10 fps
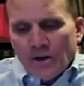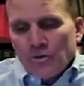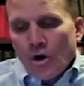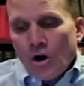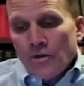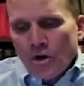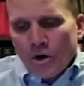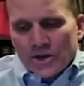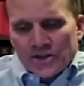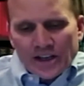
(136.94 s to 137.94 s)
For although
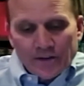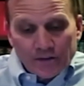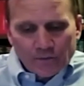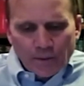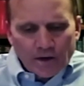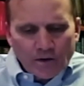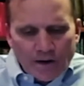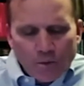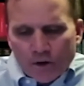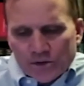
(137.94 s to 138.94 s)
our Savior, this is
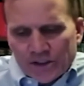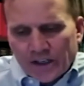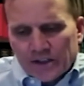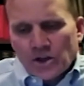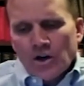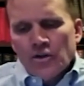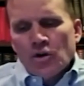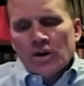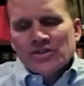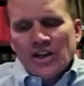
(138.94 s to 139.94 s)
paragraph 106,
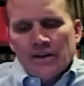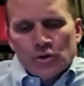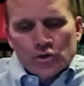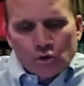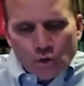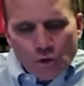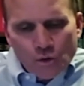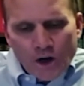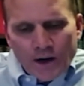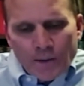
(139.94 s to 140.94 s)
although our Savior's
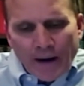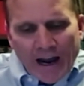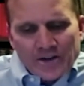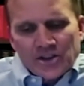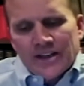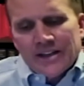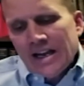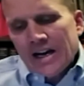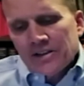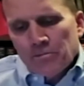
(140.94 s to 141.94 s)
cruel passion and
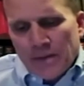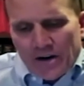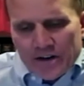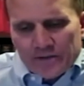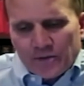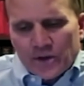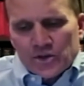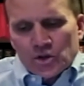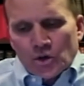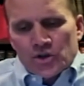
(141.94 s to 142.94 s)
death merited for his
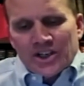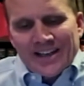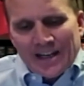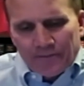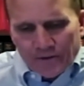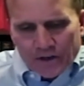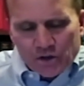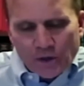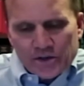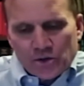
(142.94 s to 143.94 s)
church an infinite
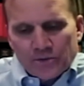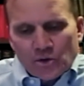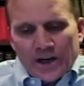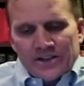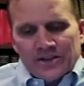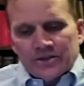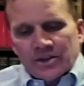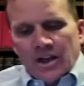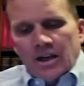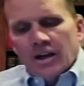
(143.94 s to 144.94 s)
treasure of
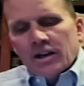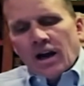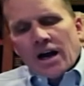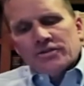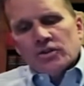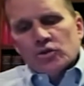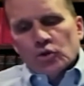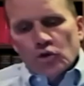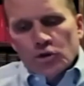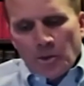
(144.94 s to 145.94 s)
graces, God's
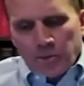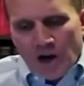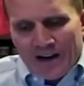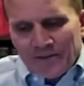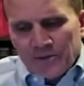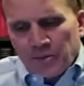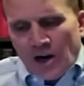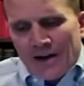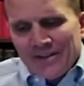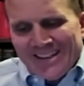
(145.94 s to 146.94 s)
inscrutable
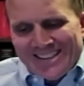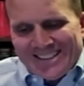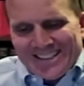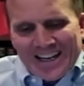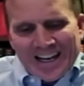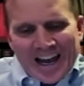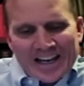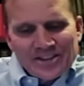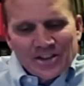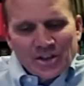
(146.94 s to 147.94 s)
providence
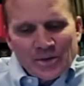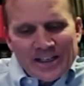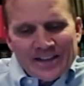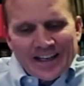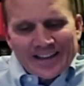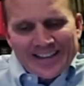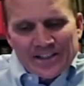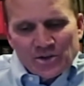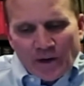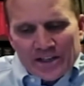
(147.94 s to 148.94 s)
has decreed that
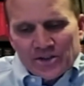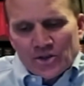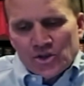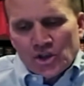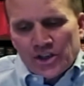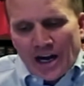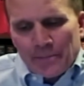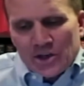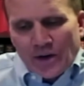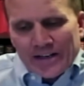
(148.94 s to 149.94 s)
these graces should not
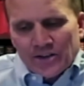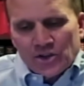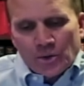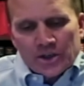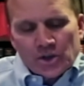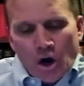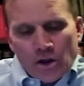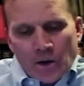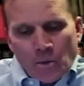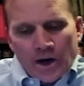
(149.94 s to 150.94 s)
be granted to us
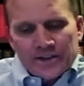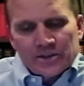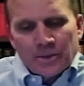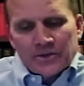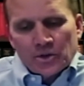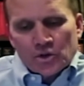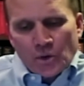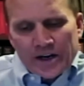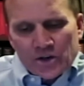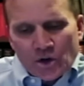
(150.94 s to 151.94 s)
all at once, but their
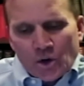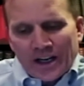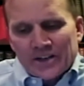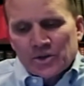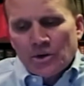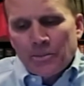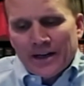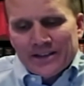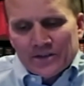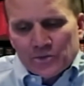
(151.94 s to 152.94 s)
greater or lesser
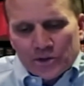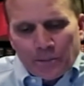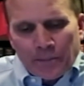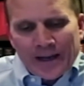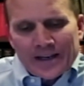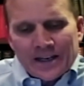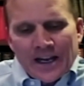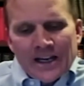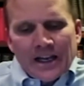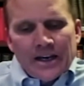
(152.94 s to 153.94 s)
abundance will depend
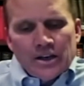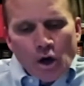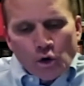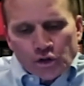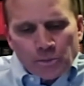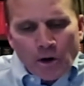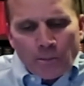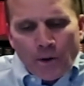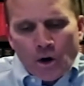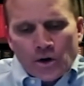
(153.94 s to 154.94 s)
in no
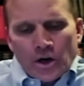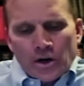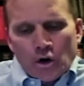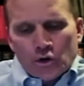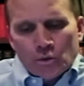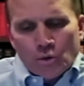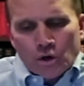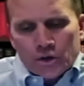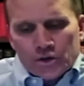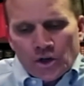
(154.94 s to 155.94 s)
small part on our good
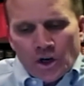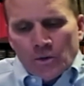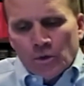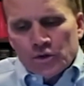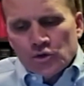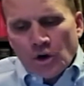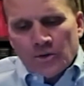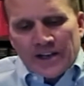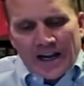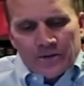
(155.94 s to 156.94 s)
works, which
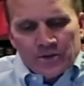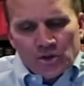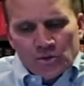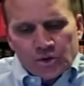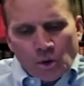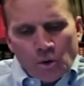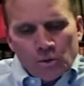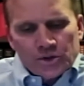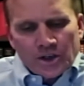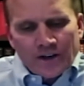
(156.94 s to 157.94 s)
draw down to
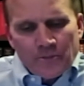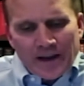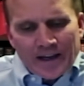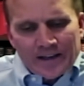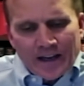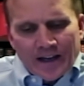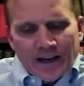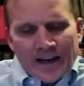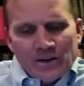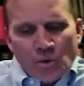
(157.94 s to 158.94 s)
souls of men
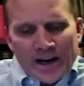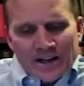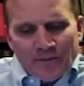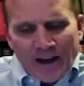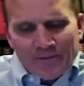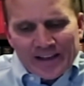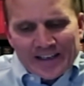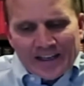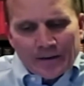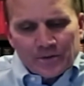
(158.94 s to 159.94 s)
a rain of heavenly
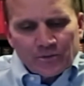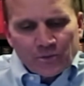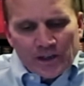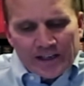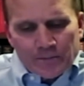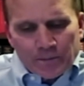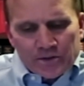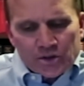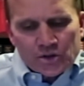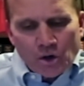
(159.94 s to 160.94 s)
gifts freely
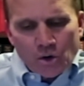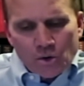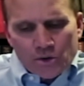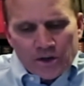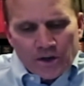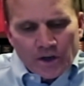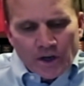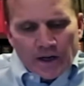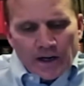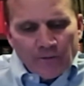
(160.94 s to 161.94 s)
bestowed.
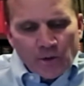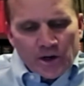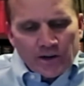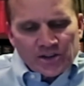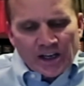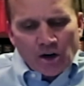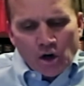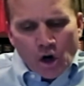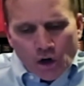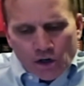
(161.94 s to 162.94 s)
If we set
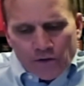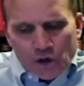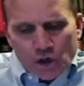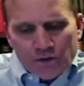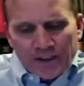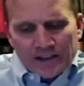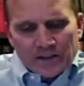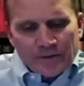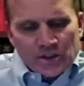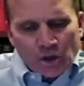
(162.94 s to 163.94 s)
our heart on the good things
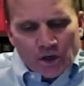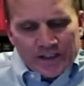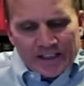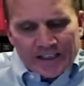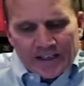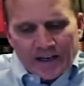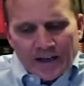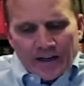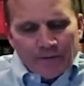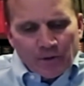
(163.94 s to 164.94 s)
of eternity,
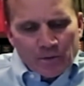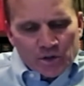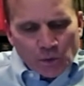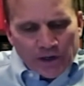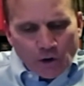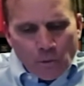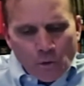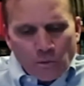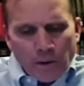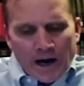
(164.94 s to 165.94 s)
if we restrain our
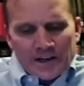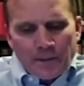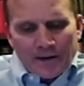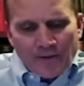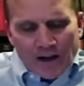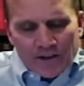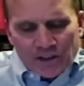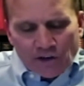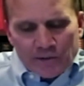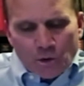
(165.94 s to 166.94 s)
mortal body by
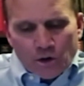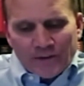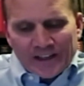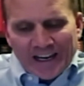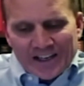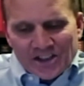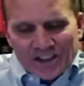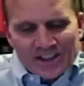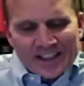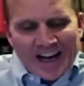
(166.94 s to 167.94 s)
voluntary
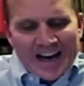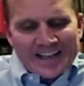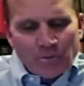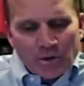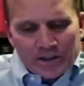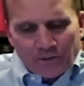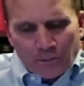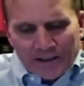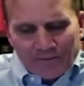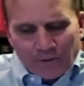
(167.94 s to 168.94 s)
mortification, denying what is
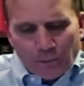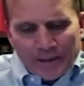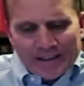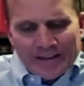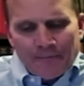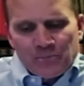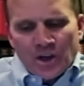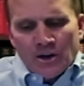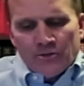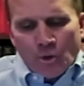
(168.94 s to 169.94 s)
forbidden,
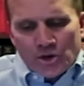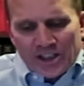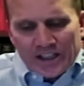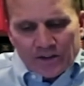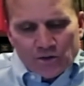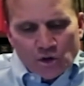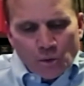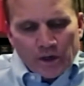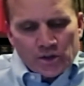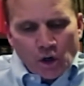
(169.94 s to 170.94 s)
forcing it to do
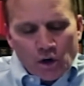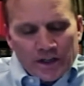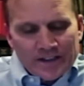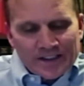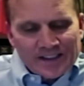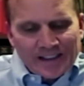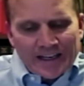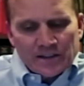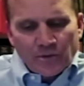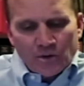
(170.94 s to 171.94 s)
what is hard and
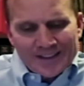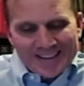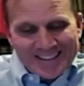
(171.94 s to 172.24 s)
distasteful,